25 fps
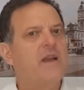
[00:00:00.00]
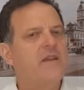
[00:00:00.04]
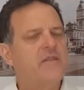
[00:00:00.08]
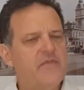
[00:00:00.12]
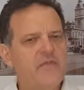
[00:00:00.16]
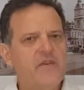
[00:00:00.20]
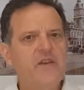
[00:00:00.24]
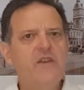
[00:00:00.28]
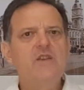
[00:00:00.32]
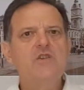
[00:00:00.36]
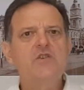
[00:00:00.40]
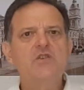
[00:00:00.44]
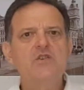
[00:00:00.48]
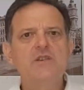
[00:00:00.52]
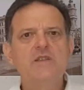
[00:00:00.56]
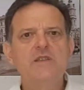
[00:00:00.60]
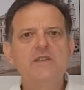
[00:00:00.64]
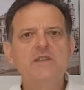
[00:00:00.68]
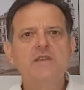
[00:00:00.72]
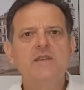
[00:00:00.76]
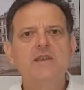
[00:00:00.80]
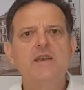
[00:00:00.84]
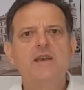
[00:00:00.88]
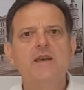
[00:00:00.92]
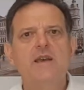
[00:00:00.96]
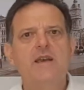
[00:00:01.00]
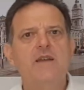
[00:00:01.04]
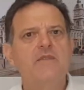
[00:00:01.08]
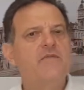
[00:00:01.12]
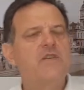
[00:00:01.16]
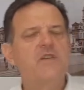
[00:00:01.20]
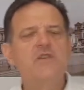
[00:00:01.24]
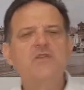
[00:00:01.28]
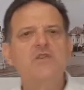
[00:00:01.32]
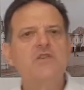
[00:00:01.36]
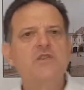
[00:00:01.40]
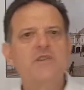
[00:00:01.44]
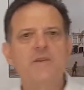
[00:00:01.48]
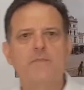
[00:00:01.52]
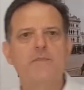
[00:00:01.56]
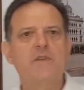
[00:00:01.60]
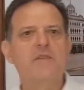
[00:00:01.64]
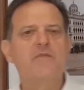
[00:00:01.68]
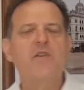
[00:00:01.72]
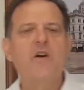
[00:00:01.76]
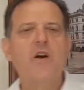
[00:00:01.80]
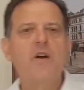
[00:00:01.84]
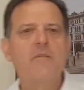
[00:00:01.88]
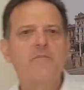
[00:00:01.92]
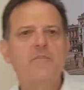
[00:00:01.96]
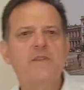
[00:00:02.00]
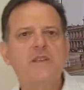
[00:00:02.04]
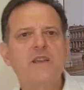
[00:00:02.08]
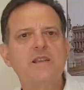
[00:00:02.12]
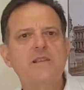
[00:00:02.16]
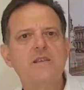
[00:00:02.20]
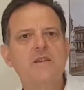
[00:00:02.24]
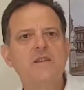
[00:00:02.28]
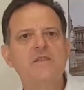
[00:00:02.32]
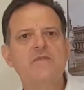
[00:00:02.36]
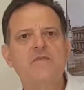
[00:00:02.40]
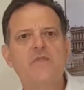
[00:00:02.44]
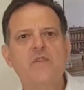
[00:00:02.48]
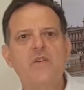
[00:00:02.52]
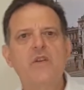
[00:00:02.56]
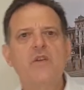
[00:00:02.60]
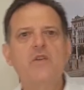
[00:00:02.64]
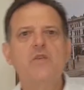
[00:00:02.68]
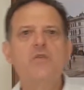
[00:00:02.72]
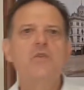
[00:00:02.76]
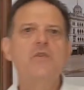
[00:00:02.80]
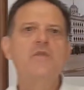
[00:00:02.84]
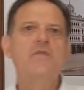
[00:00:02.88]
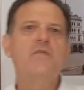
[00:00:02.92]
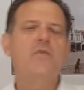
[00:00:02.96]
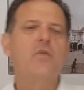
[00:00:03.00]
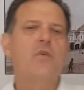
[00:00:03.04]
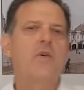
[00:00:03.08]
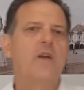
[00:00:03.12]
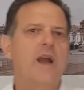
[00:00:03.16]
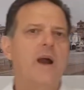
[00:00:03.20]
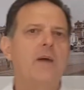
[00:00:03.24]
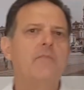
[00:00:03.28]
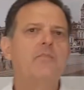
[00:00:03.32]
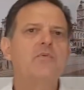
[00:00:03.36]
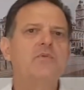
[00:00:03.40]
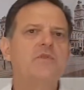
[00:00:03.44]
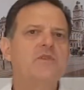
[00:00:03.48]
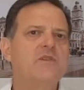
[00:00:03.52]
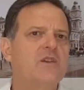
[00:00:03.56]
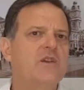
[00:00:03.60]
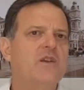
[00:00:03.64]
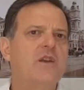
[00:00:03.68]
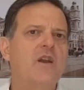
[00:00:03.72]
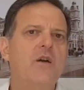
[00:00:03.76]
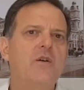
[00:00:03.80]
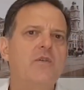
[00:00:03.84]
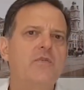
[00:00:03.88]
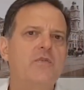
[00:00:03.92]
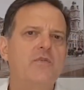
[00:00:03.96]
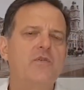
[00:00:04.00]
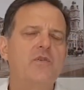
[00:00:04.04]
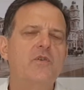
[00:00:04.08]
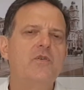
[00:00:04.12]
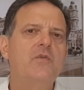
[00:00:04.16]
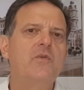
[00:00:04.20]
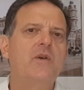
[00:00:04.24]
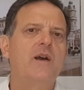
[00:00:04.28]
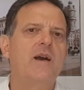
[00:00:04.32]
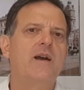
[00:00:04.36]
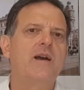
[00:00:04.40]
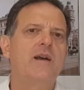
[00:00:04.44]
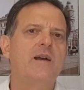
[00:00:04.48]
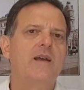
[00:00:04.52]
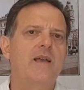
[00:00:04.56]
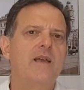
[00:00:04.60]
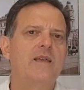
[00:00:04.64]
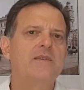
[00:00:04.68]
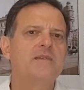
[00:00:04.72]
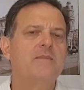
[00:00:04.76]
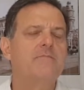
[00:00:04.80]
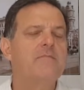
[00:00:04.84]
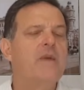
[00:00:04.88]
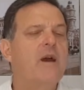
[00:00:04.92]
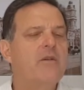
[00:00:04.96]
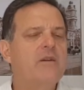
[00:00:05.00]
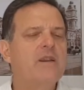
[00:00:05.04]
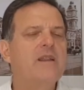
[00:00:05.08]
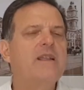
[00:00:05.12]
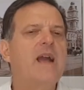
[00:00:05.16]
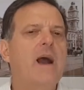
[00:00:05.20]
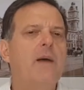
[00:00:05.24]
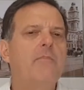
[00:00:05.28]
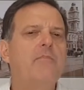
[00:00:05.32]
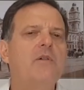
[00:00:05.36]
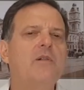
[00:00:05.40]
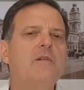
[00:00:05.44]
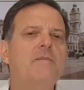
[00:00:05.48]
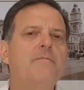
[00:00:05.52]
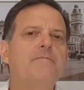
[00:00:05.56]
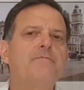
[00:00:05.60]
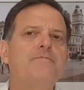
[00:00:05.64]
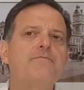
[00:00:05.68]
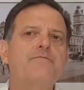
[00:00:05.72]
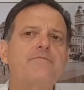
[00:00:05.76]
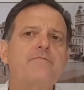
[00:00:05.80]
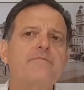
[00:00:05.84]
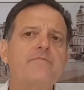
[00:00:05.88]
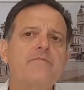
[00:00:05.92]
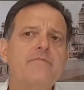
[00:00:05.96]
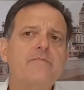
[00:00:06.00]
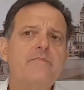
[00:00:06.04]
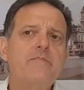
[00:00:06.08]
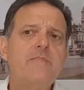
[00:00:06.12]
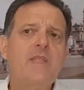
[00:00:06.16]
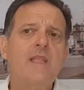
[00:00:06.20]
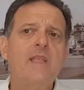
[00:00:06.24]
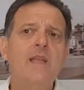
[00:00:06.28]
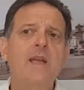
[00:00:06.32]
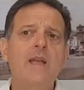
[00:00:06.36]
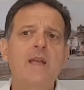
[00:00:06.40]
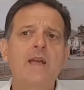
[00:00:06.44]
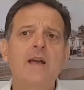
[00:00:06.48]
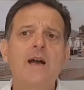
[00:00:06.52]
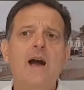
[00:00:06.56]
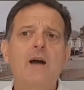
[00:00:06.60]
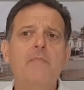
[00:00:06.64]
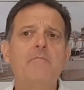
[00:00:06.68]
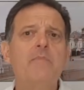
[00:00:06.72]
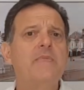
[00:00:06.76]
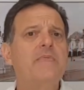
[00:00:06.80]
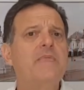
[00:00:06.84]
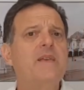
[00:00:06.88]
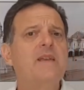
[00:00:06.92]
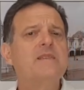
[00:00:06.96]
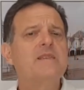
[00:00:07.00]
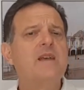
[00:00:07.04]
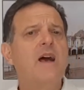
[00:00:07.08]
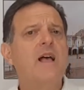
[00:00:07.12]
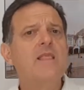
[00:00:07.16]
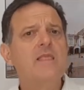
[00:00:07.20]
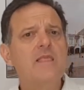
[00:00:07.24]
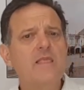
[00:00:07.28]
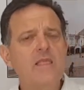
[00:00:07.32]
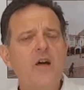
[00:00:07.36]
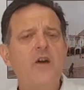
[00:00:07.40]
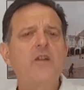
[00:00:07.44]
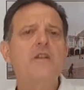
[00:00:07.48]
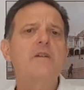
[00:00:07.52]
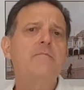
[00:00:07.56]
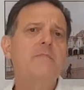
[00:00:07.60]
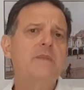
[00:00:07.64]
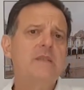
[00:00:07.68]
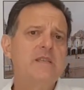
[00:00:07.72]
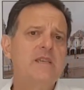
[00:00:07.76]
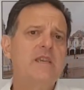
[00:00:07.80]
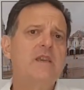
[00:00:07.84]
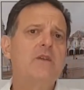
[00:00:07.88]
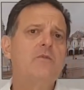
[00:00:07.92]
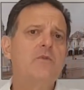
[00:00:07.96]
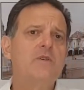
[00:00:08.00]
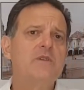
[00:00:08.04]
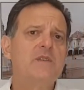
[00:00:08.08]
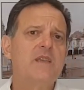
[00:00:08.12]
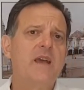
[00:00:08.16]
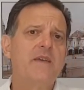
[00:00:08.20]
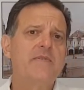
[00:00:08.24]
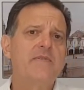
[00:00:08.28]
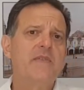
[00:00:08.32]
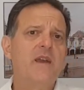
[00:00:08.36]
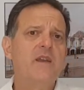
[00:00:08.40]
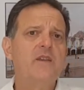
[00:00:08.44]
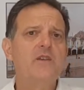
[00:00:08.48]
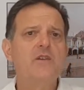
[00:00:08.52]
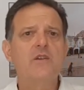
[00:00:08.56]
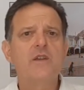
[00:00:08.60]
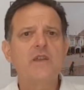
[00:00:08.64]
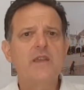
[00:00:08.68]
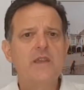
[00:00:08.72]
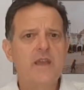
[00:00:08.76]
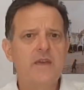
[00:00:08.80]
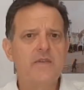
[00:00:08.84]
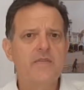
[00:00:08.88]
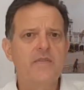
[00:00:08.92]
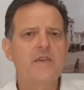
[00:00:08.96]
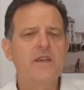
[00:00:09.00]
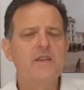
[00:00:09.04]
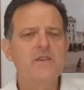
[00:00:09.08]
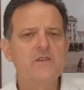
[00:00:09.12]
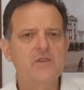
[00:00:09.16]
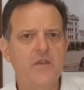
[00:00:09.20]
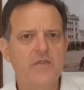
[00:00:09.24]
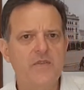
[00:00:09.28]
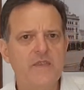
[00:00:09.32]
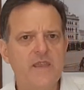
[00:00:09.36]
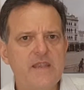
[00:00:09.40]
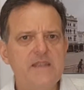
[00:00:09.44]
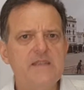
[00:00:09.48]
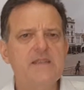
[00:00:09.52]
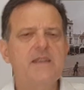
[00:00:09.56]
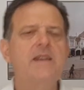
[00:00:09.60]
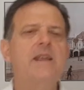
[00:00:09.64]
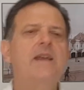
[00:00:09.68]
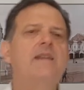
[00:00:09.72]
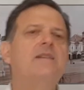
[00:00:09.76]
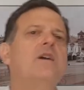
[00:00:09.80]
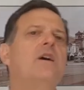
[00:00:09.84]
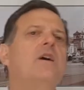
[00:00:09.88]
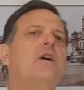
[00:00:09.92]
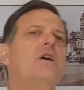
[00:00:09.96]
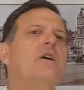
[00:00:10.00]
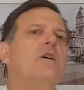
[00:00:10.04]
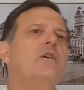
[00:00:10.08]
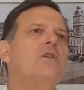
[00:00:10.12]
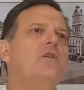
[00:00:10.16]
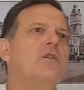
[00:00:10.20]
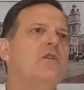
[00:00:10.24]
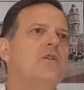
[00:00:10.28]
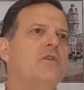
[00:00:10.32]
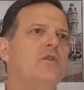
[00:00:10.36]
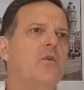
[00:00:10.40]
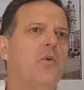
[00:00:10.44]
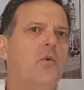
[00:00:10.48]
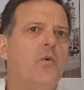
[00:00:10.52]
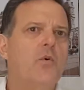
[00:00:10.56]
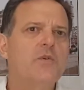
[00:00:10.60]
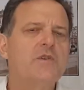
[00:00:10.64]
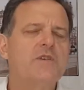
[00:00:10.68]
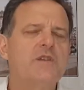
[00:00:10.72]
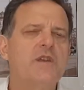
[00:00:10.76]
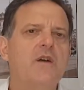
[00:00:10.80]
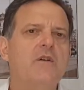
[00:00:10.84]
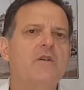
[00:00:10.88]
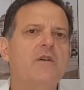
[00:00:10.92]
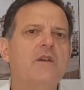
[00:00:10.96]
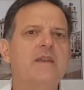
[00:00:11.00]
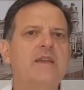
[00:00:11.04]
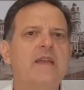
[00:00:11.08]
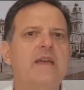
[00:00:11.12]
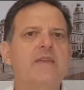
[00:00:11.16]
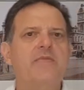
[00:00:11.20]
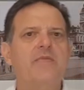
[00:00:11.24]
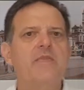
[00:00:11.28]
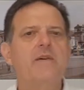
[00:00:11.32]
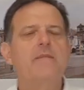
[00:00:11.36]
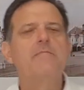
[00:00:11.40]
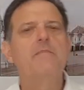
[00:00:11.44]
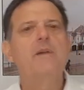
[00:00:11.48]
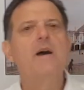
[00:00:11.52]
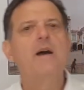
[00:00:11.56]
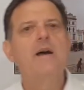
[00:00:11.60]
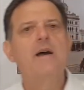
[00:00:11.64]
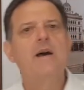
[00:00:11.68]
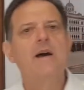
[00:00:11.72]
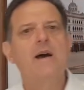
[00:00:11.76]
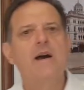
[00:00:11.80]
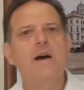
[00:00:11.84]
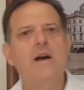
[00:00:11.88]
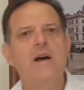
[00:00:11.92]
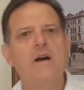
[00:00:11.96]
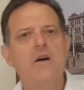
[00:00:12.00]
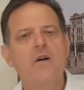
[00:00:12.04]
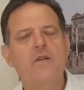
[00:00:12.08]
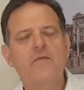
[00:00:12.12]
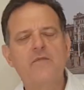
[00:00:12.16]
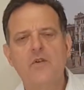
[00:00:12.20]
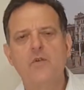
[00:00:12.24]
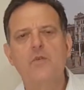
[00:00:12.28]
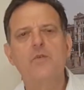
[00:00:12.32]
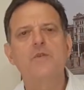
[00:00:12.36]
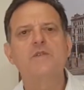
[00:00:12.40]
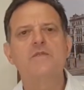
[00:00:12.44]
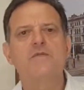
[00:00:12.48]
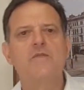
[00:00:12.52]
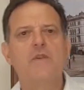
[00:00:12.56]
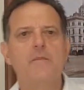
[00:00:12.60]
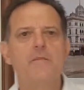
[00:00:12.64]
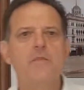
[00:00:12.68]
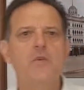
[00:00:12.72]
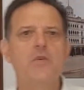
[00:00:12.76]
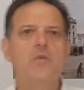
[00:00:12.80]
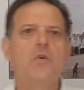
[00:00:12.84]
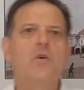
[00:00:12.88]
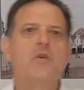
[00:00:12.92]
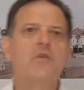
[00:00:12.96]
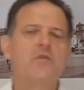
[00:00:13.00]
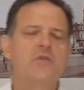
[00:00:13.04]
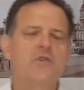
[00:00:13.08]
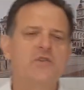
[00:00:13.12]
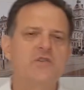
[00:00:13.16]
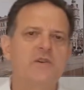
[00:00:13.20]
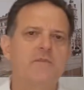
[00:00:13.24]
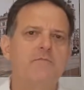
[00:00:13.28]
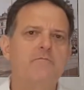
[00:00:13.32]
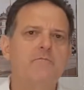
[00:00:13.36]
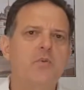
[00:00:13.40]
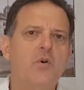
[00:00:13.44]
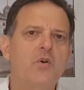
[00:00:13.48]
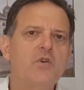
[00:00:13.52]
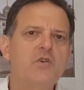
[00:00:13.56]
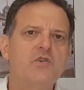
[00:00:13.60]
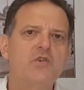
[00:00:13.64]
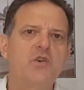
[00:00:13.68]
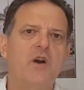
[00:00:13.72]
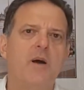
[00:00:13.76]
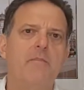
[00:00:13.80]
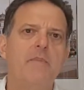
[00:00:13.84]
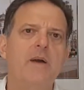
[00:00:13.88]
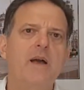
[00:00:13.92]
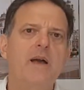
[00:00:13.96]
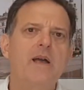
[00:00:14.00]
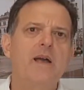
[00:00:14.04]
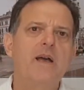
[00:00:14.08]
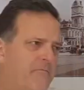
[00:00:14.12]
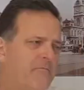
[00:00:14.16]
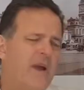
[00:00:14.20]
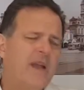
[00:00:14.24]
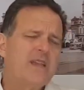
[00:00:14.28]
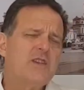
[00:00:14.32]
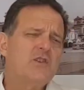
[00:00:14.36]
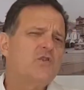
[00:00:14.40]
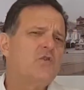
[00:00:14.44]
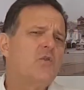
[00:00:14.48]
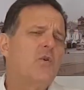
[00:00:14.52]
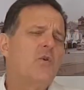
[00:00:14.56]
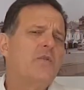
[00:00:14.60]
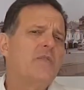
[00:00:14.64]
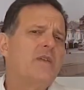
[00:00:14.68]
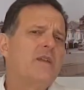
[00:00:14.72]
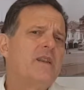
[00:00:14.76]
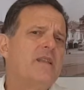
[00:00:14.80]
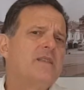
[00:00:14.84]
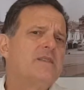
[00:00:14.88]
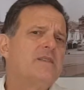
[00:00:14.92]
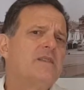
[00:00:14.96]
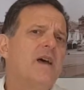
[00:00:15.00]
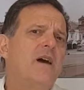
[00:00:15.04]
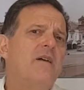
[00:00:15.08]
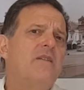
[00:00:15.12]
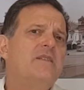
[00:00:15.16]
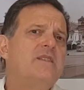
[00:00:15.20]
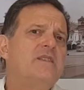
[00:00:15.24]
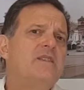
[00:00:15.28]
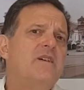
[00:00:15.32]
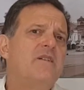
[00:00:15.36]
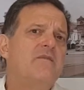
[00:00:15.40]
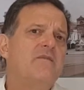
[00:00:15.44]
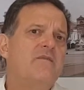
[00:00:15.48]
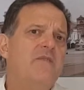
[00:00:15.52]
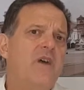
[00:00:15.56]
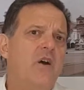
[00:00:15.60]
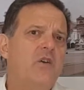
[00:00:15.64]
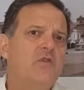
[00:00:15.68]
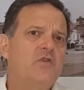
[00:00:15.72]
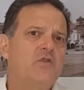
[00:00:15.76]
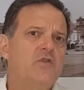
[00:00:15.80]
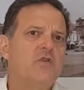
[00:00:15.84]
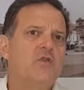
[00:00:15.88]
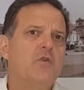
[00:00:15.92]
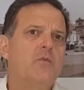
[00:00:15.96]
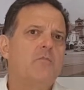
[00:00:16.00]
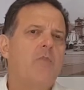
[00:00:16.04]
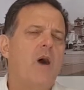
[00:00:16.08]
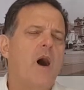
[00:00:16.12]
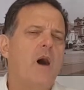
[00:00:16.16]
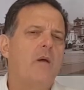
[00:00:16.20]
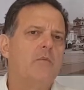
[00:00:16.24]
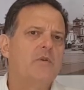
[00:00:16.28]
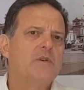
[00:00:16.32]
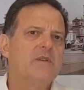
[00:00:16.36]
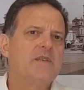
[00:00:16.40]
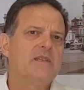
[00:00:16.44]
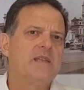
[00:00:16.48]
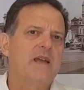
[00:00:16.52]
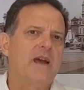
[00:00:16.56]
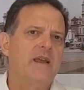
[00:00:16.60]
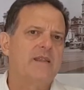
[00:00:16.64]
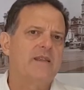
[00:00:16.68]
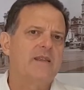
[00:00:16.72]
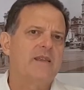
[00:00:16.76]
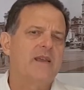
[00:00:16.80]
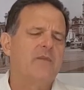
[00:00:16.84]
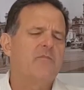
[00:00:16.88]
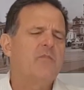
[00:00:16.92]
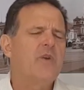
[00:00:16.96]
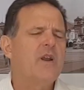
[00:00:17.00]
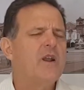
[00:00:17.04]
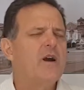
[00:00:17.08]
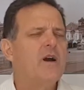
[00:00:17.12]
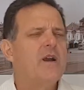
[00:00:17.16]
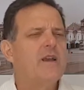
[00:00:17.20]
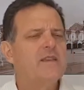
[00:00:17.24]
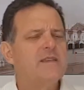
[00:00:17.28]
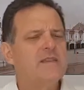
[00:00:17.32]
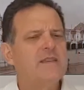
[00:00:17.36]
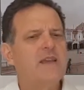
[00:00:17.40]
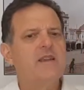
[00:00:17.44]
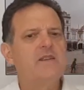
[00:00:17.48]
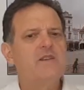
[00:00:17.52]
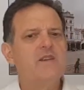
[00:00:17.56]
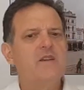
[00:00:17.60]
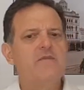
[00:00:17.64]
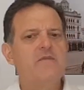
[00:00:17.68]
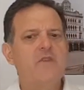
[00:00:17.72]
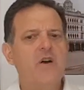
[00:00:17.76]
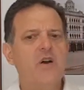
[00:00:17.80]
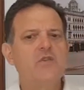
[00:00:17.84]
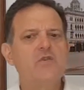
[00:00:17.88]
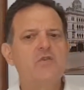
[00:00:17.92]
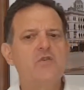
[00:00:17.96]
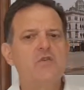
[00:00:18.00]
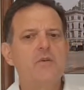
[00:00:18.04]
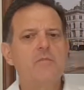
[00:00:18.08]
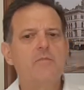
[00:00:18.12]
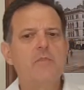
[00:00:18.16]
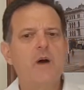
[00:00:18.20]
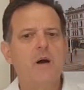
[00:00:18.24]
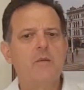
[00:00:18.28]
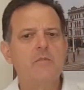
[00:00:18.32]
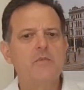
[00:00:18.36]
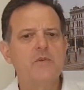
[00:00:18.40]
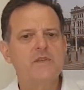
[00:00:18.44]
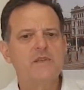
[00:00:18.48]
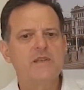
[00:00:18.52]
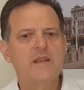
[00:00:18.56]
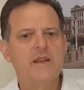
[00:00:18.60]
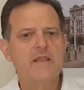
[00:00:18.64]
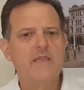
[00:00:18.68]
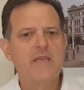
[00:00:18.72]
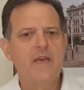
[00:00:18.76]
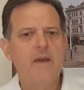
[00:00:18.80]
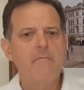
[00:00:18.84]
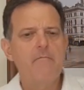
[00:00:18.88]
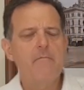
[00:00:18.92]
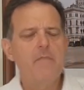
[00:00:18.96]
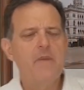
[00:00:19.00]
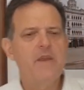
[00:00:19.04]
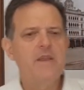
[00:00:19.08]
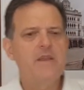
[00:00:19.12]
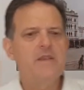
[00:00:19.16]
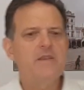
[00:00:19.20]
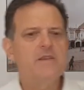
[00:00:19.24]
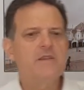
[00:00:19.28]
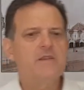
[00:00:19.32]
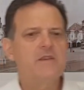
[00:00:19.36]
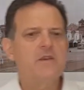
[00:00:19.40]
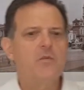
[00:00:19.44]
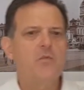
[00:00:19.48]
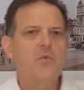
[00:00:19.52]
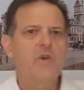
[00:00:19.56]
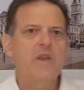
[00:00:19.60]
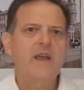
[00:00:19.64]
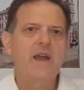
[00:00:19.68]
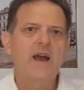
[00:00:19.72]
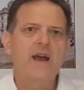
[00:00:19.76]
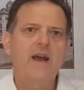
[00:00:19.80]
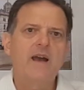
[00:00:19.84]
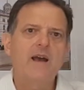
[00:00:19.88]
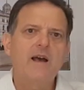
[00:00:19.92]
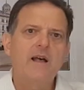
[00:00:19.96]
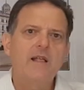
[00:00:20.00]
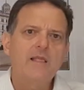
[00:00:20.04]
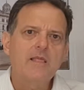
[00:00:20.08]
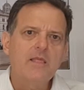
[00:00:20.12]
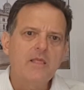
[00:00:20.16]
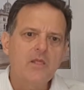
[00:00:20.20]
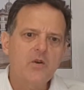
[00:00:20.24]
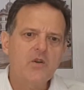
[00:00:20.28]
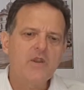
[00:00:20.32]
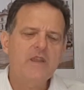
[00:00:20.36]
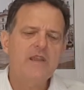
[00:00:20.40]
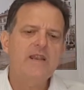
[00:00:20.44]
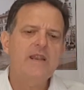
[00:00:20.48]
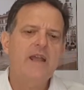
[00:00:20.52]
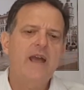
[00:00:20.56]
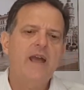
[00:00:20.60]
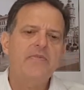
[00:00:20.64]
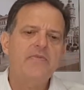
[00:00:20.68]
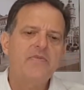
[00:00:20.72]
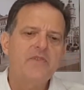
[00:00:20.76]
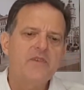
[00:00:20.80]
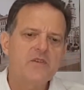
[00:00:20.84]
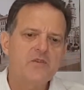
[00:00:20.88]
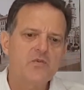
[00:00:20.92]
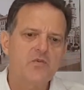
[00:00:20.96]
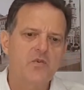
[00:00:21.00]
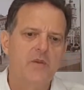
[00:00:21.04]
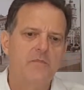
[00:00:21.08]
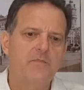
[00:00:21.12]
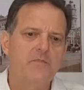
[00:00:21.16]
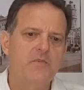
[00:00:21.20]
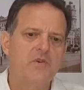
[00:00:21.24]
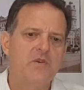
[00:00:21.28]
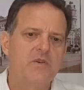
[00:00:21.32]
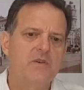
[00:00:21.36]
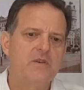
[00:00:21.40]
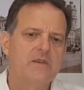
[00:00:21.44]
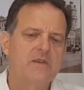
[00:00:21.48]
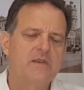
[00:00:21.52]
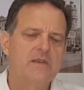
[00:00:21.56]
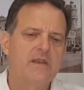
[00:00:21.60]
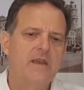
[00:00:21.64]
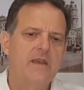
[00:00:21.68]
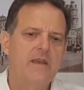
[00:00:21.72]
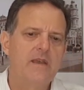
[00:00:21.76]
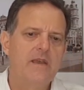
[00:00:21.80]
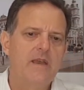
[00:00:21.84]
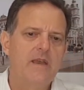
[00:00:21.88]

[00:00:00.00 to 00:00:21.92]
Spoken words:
Ephesians chapter 5 in particular is very good for couples to go through as a married couple. But there's a lot of materials out there. You can get things on the internet. You can also get them, of course, from your Christian bookshop. Make sure that it's a devotional Bible study. And when I say devotional Bible study, that means that we are looking at the scriptures